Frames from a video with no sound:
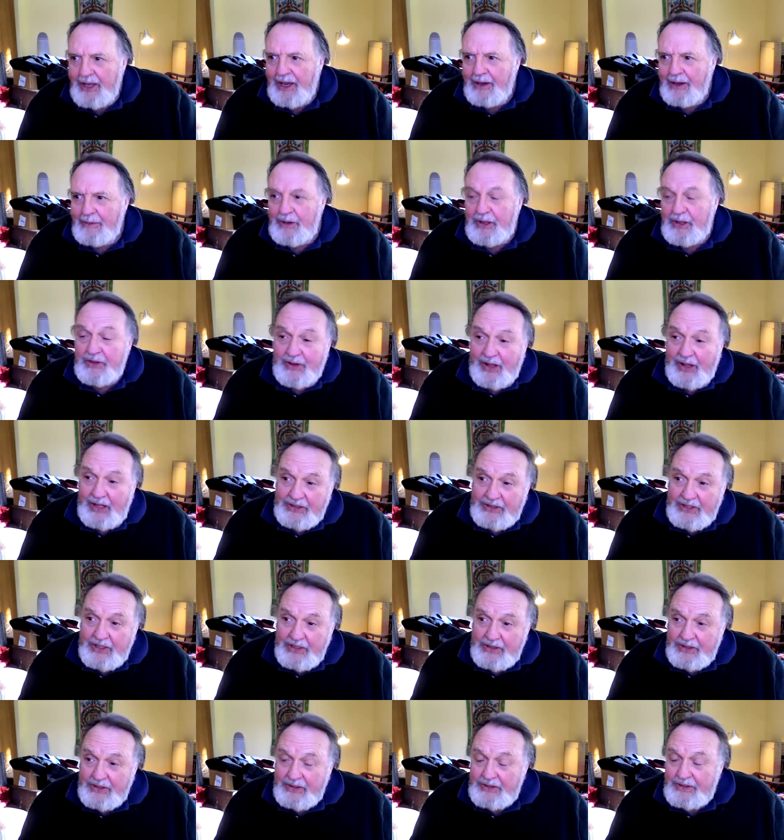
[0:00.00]
But the
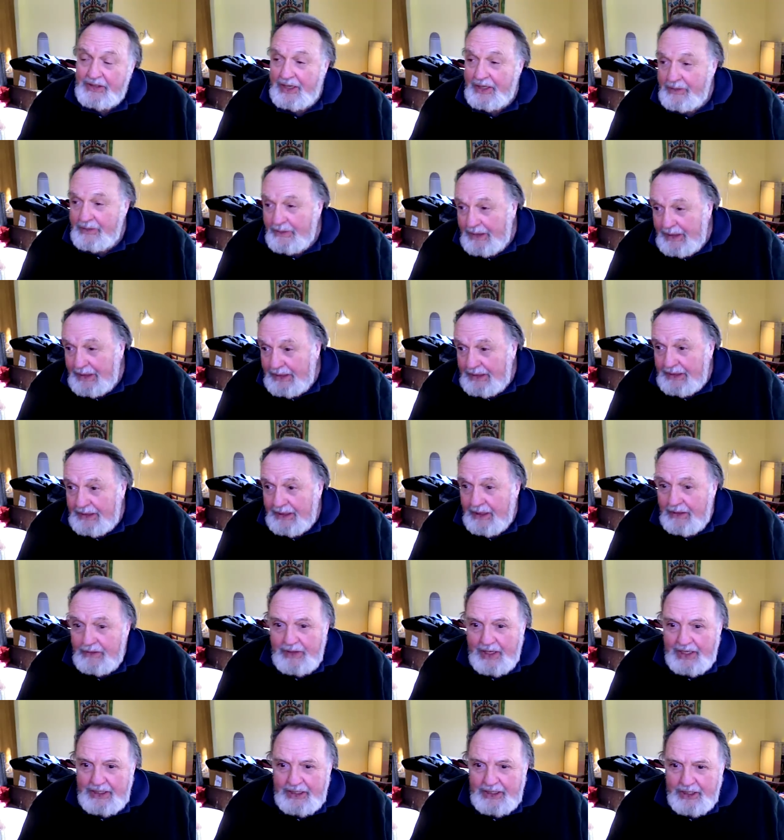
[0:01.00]
volunteers are saying, we don't
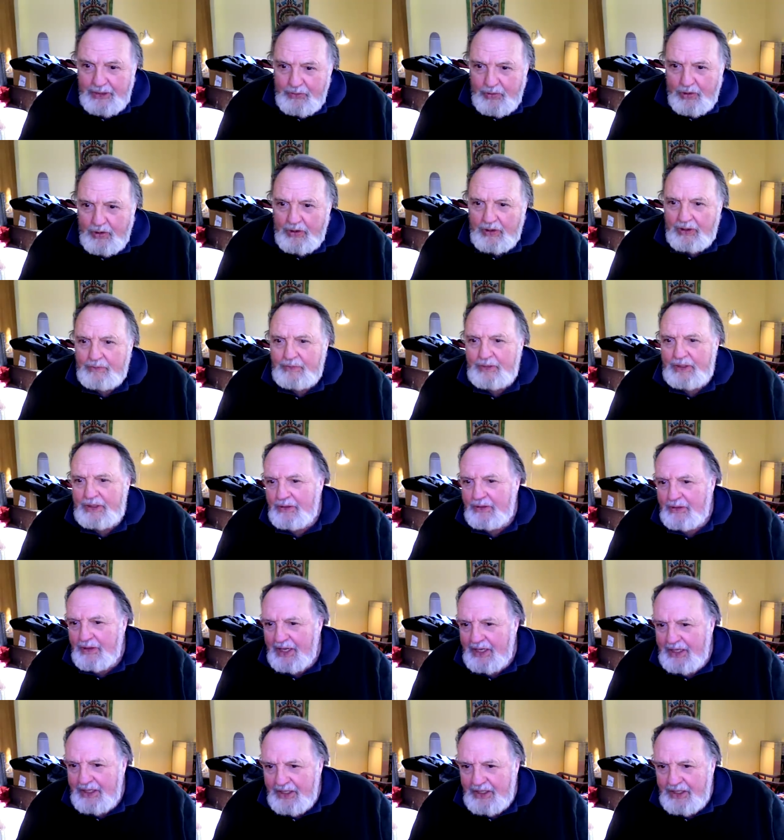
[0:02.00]
like the war and we don't
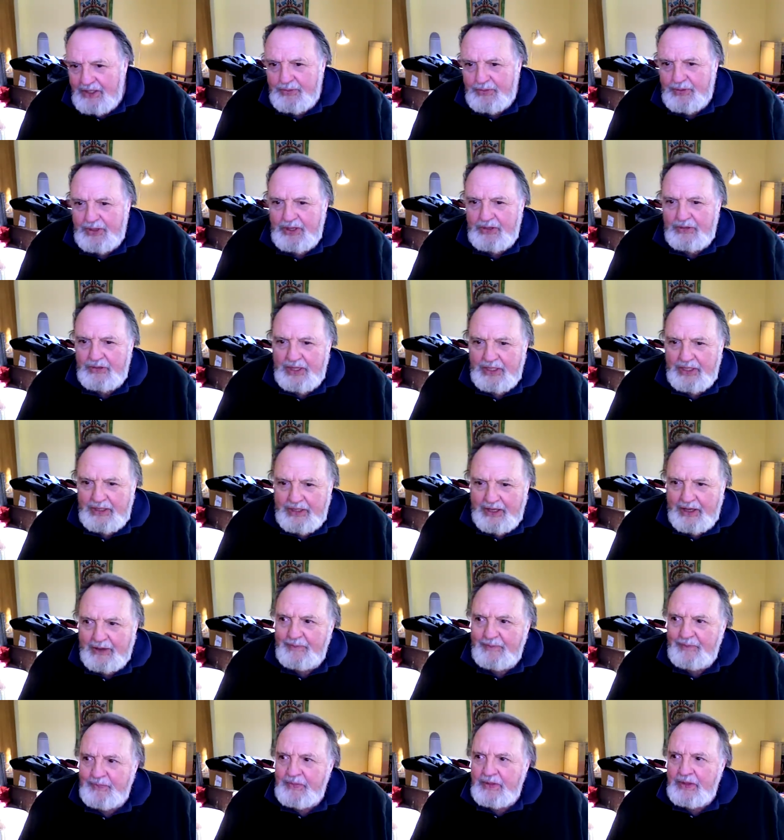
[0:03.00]
like this, we don't like that.